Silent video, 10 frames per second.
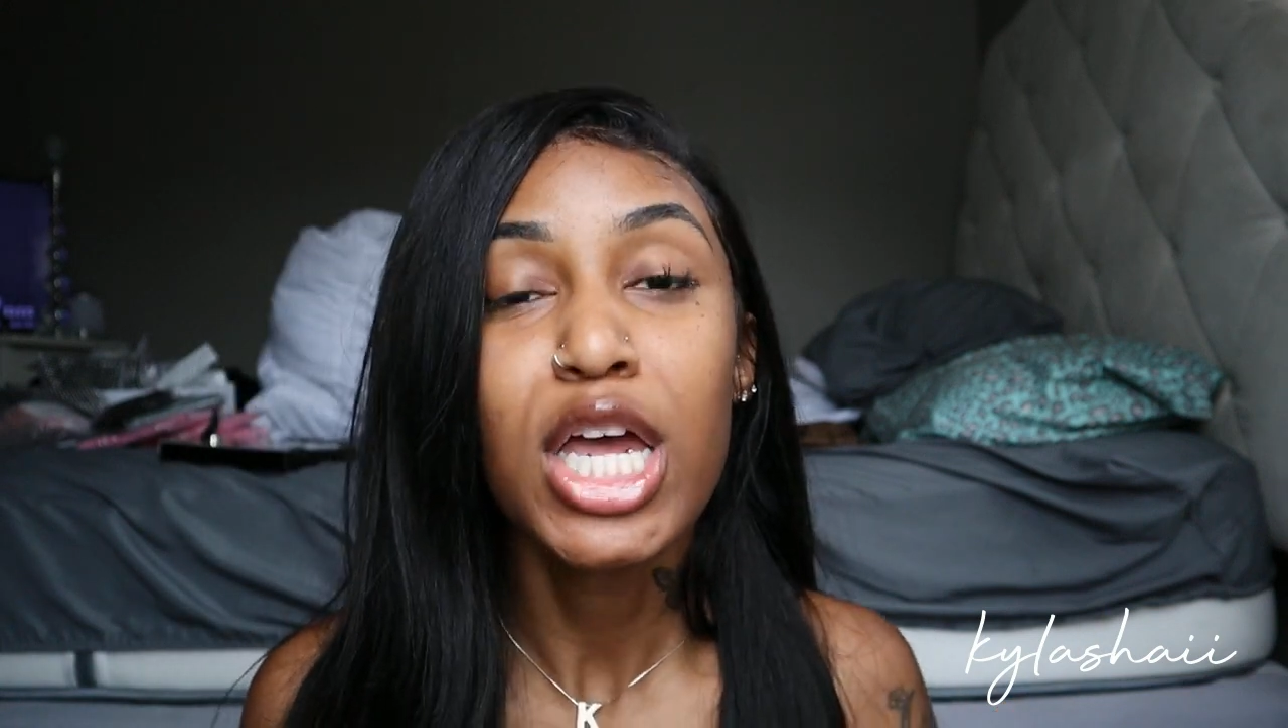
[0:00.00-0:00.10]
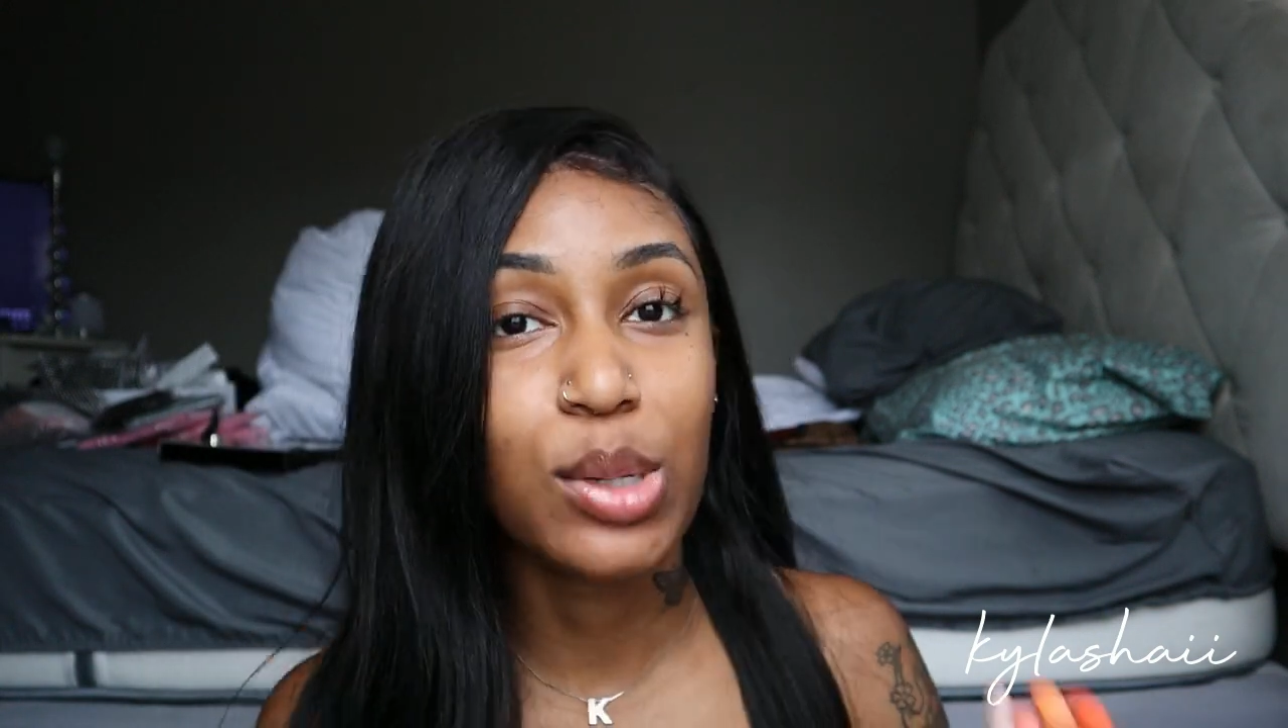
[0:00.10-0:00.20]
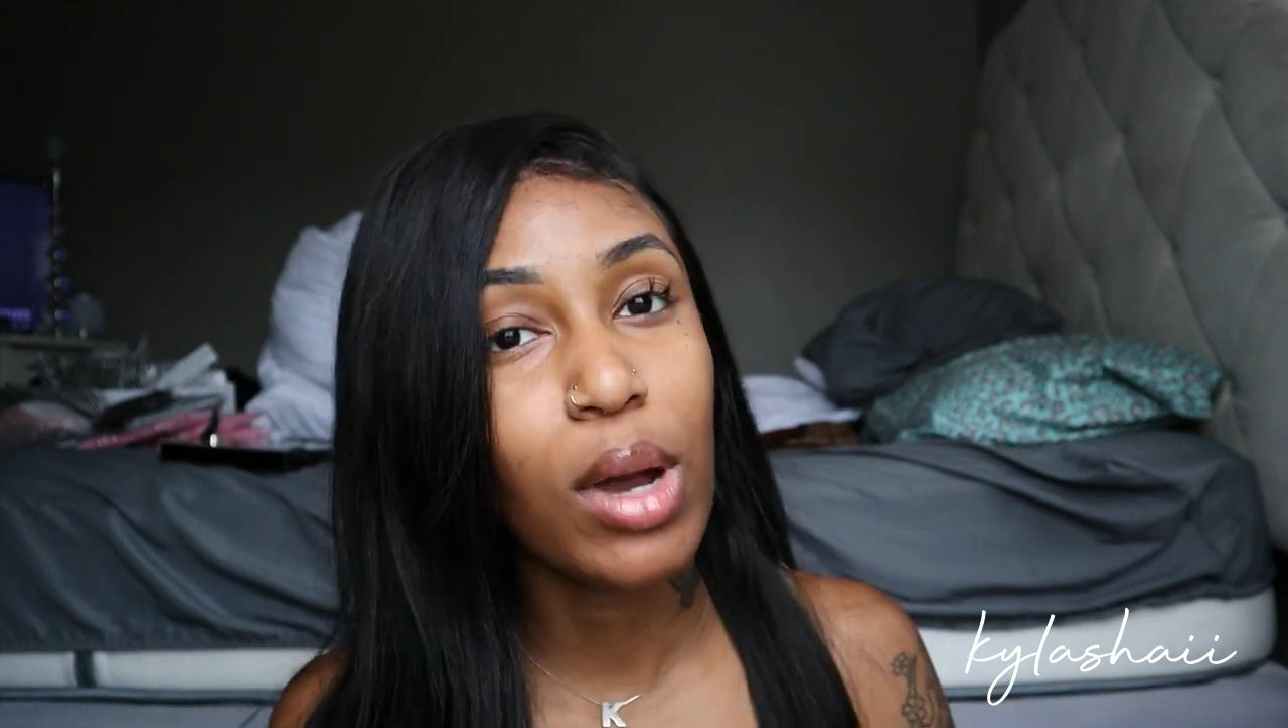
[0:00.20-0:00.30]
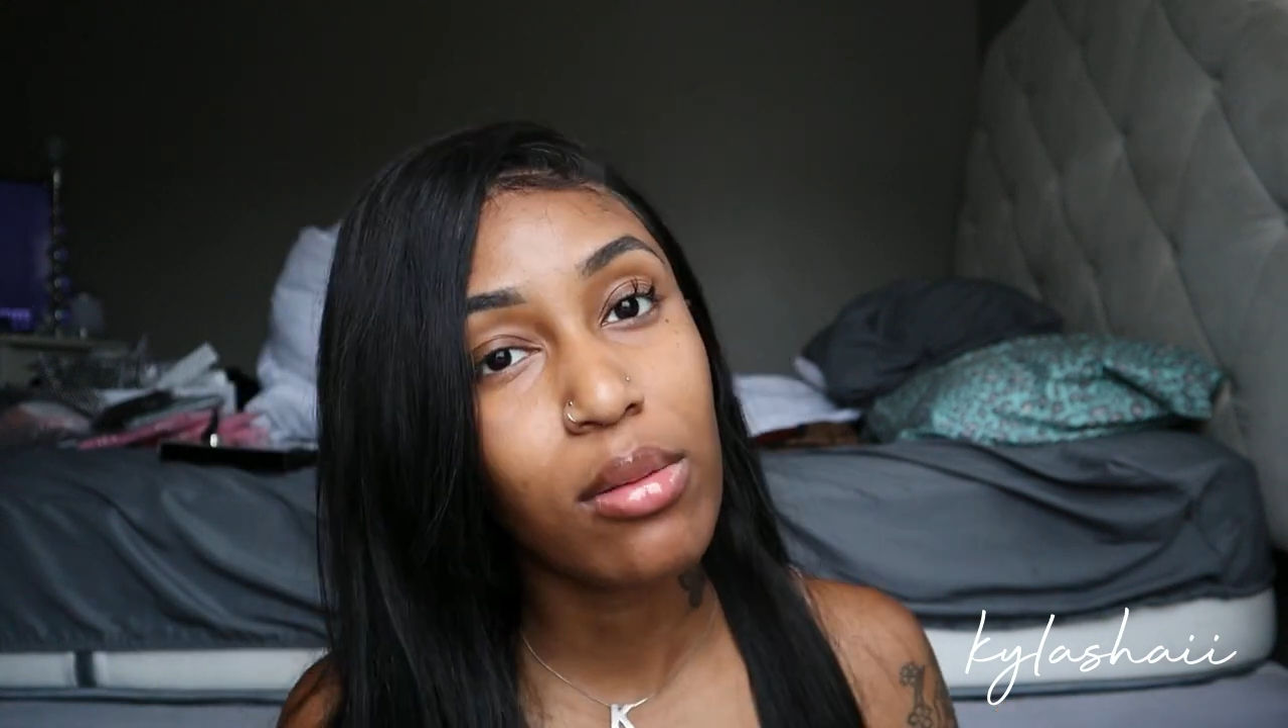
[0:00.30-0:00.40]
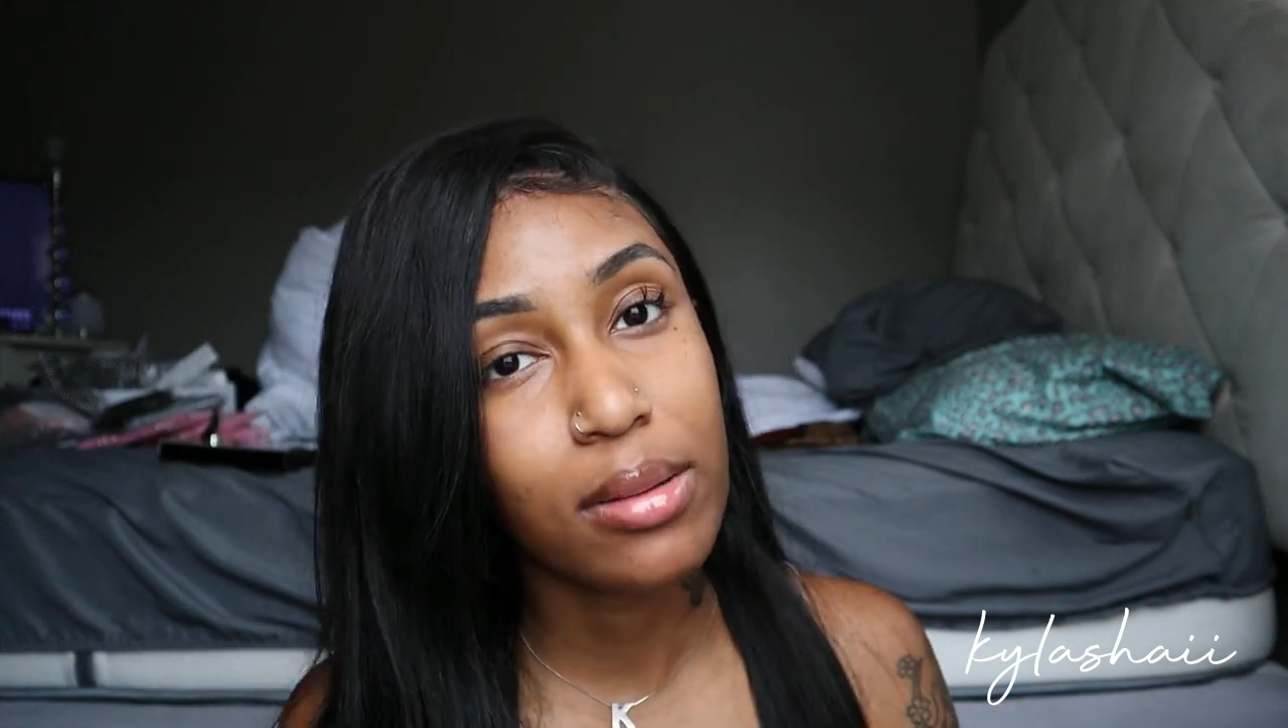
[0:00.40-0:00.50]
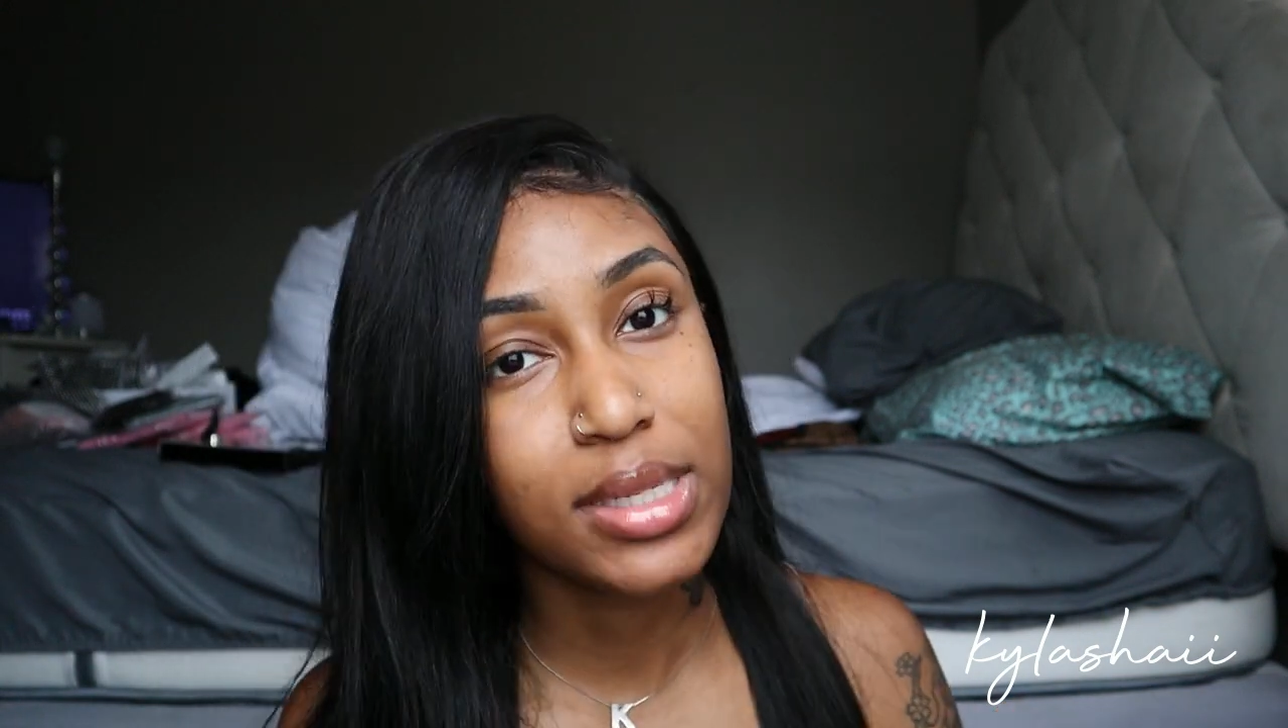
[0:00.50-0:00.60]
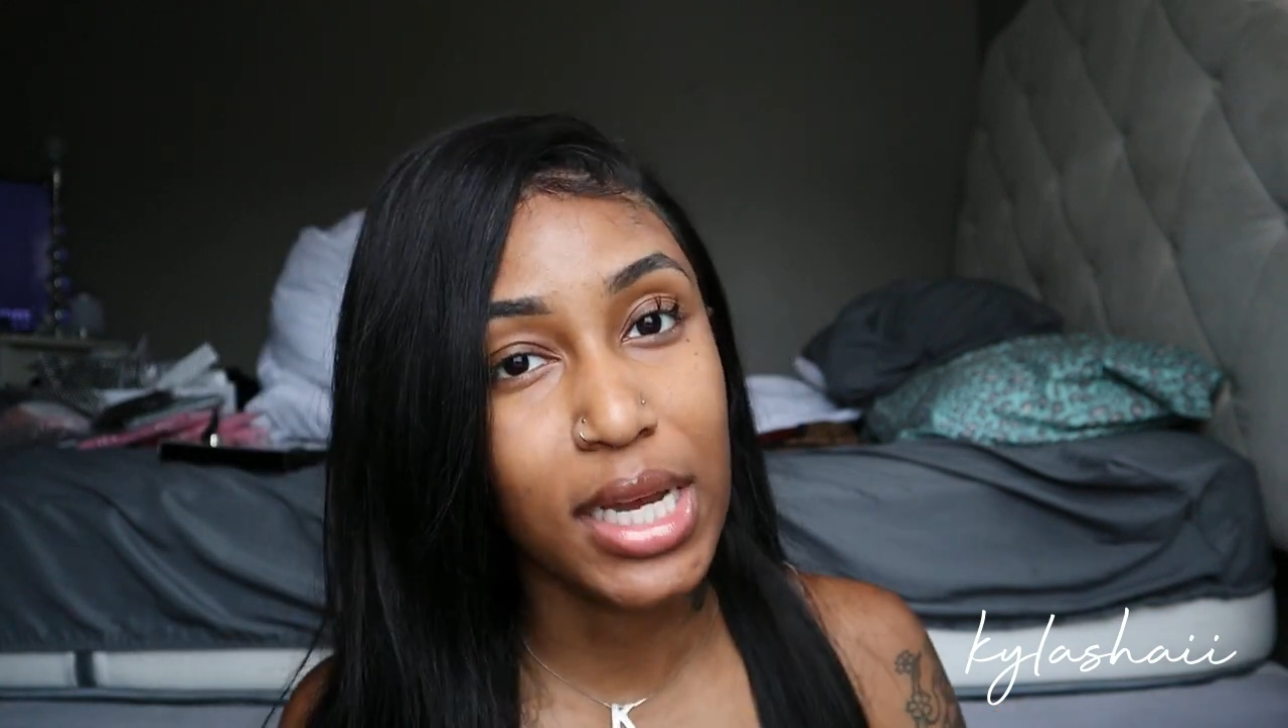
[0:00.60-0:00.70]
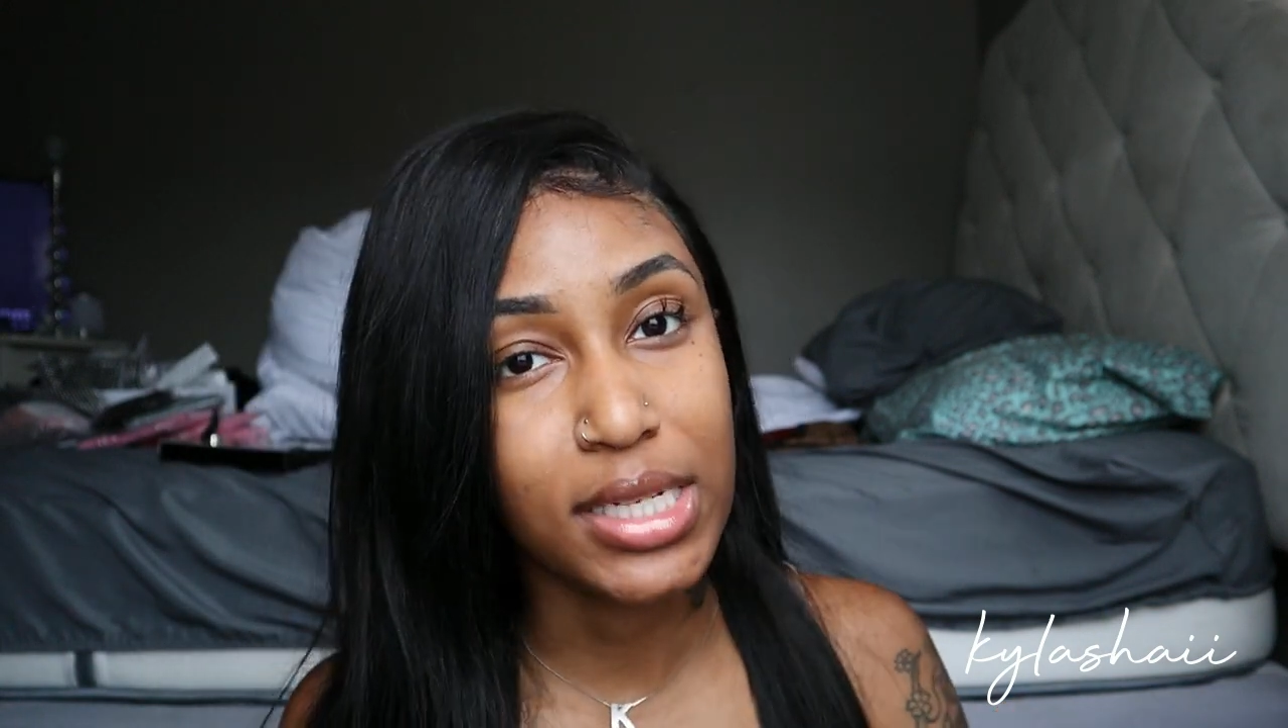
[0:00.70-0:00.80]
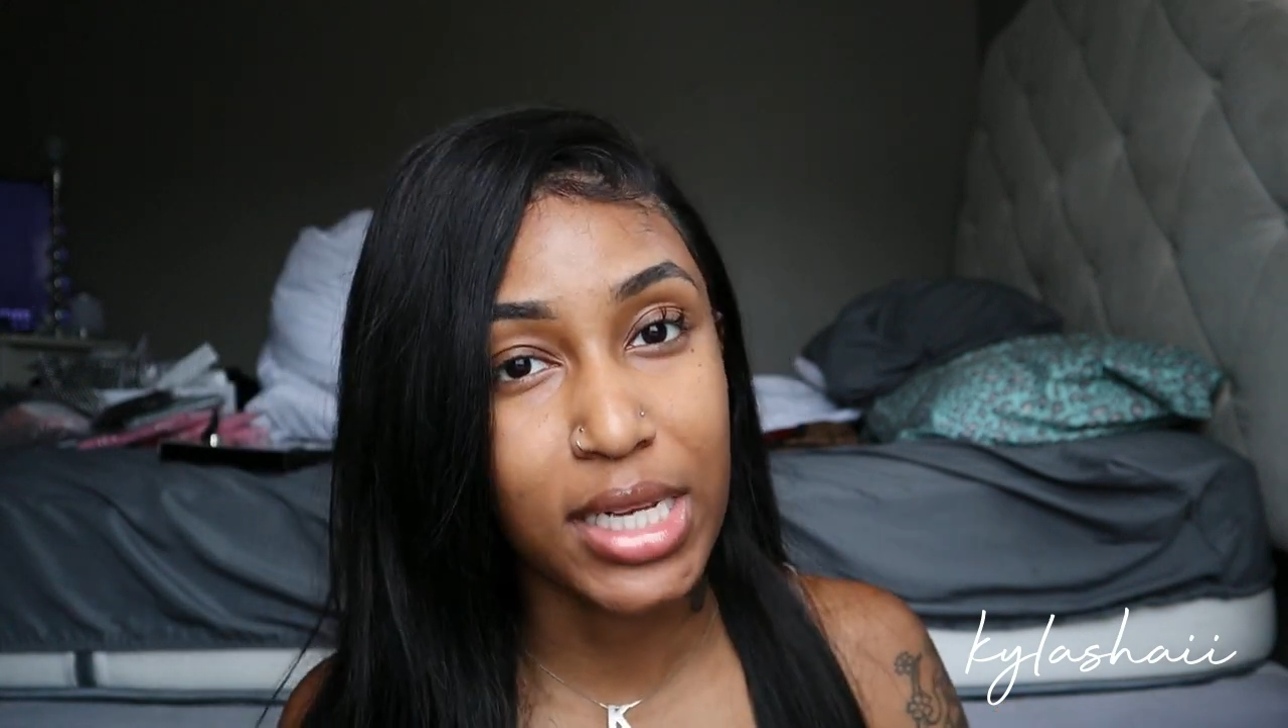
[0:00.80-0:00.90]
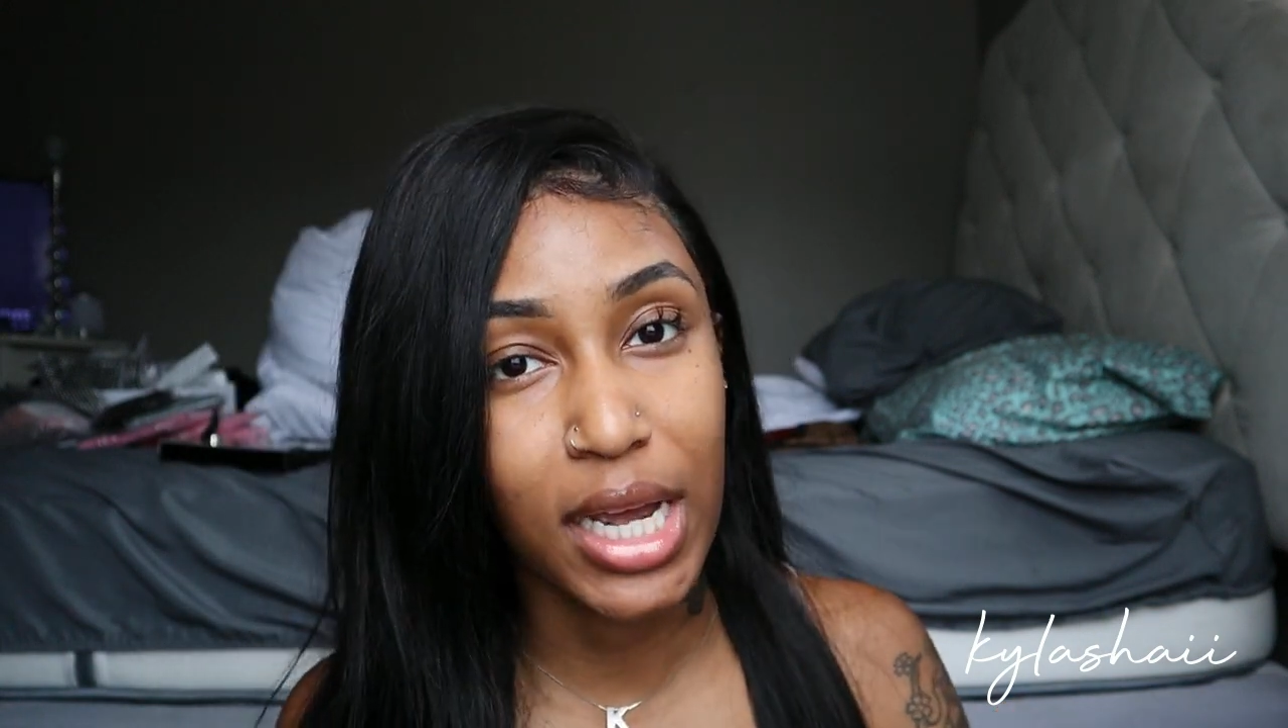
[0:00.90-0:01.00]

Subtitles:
Took my website